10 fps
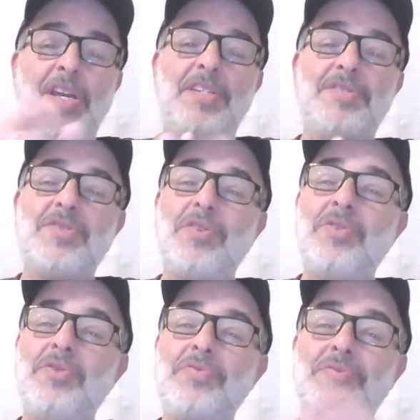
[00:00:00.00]
And
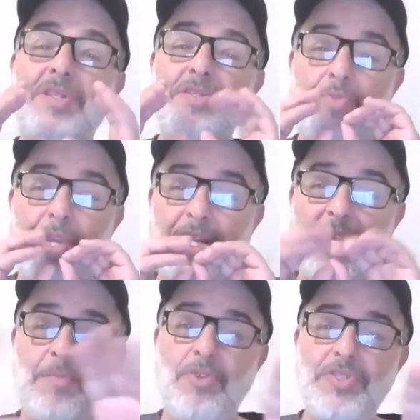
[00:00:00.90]
so they're speaking
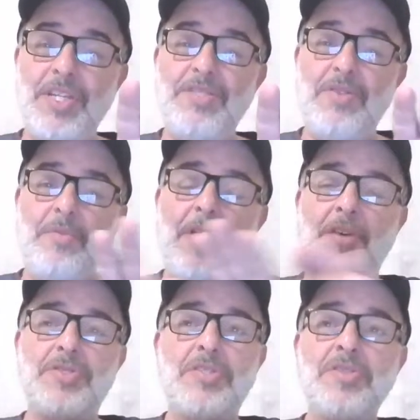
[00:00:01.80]
out of both sides of their
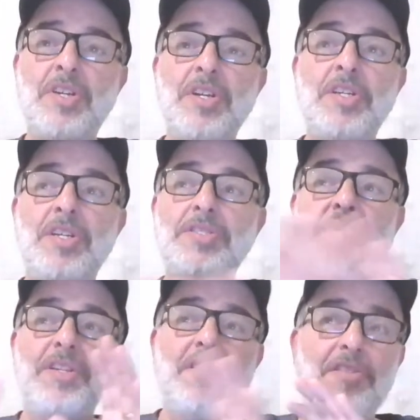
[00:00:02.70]
mouth. It says,
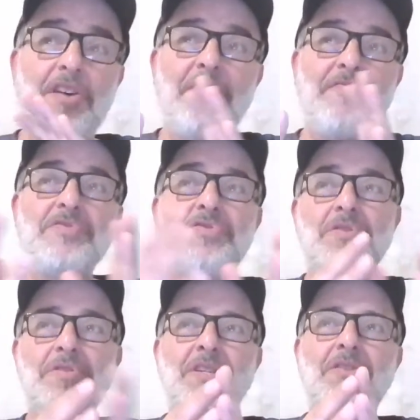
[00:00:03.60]
isn't it enough to
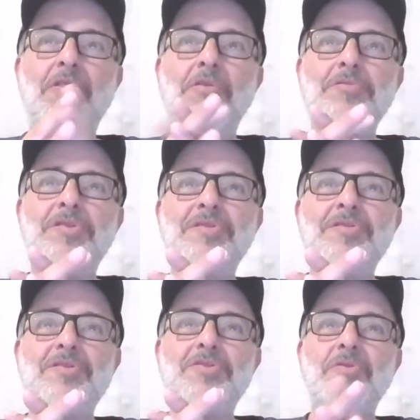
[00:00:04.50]
show, to
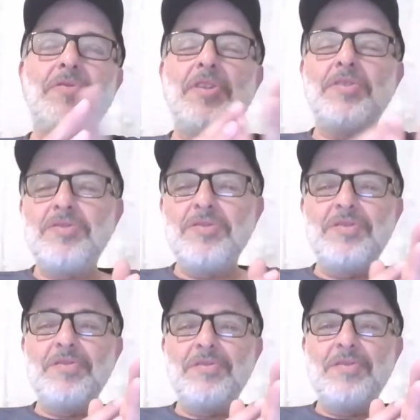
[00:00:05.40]
show that it,
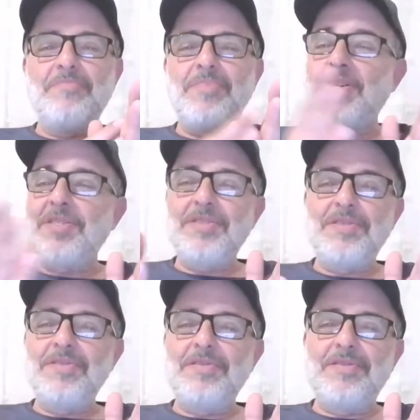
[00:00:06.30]
but
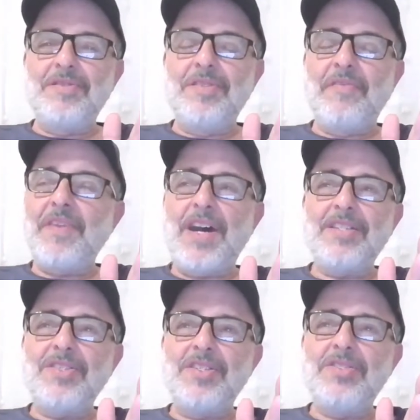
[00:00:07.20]
the
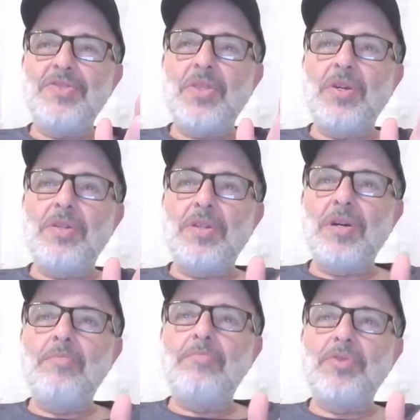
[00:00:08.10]
fact is the
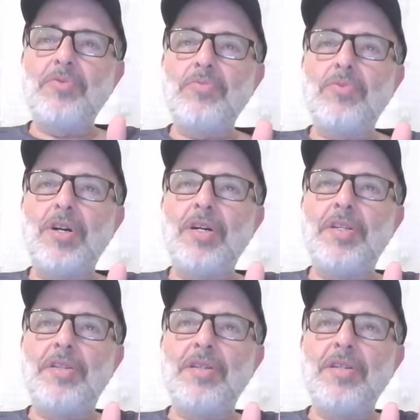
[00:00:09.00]
number
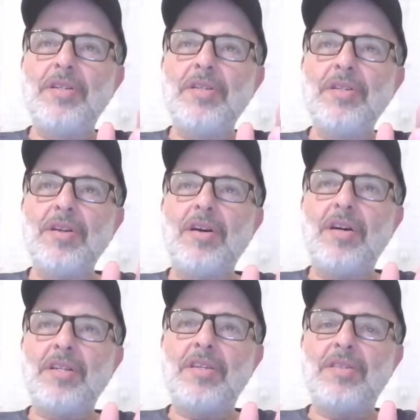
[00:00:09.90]
one
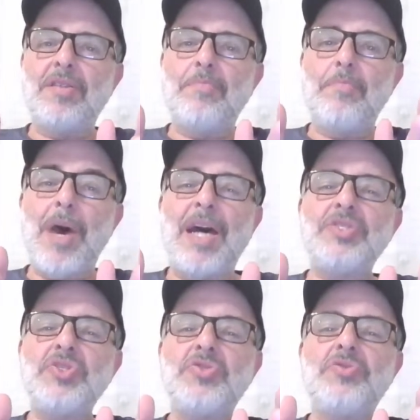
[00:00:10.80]
Qari, the
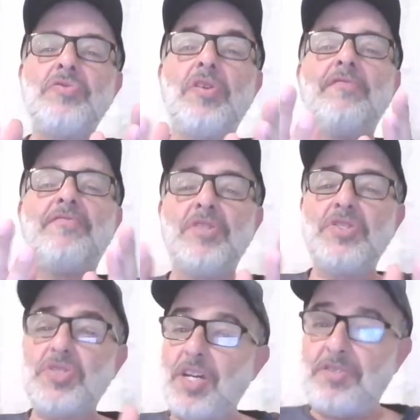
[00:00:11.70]
master of
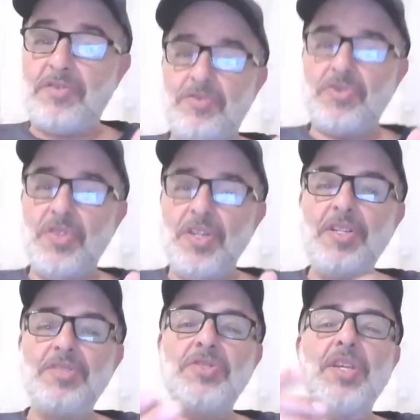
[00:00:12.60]
reciters,
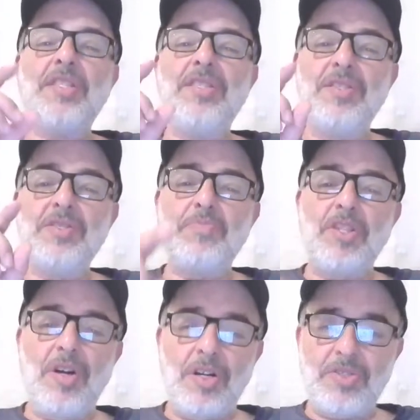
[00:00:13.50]
said this
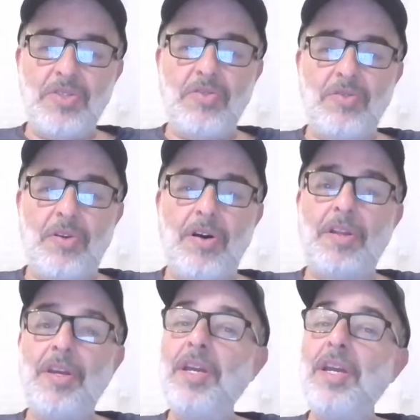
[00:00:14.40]
belongs in the
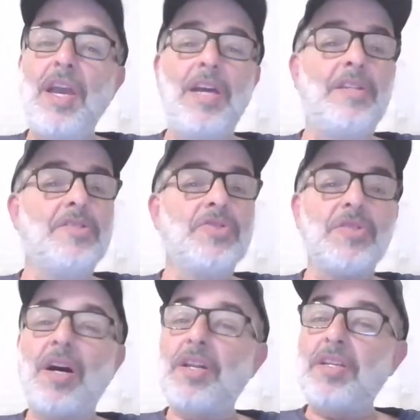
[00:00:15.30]
Quran, and it's
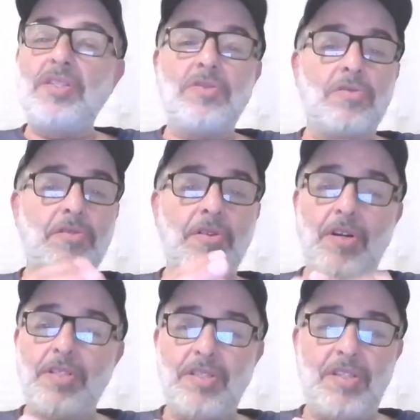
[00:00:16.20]
not in your
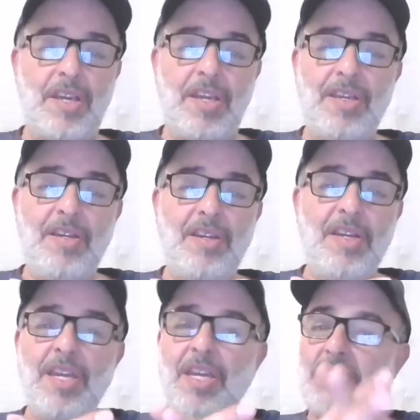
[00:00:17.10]
Quran today.
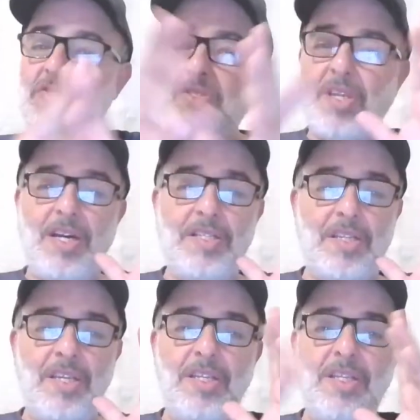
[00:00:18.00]
It's
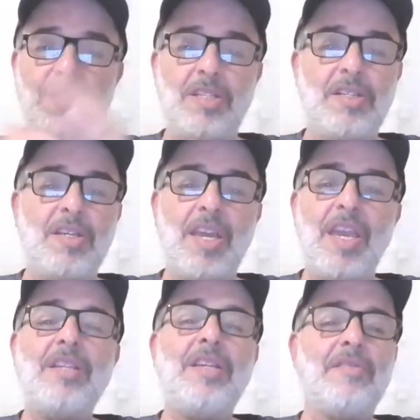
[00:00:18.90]
not in
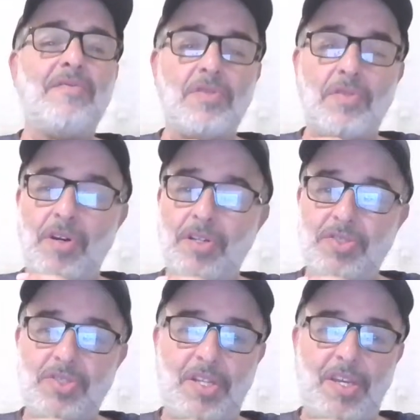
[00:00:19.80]
any of the
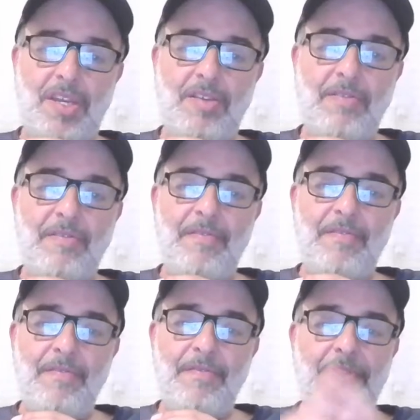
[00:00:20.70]
Qurans today.
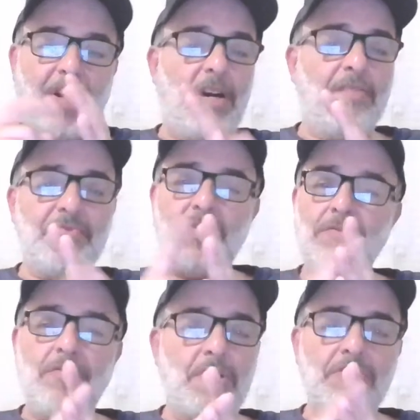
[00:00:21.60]
The Hafs,
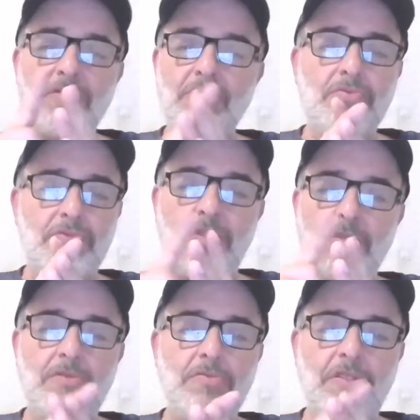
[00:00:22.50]
the Warsh, the Susi,
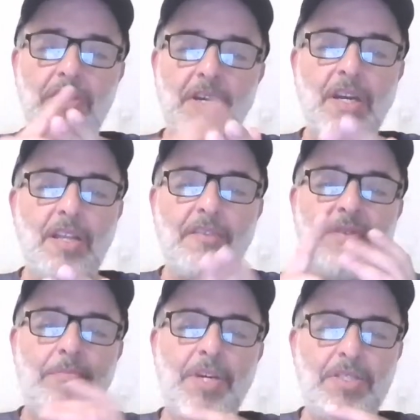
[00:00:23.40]
the Duri, the
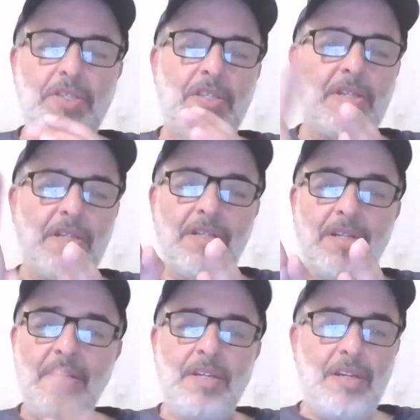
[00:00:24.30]
Khalaf, the Bezi,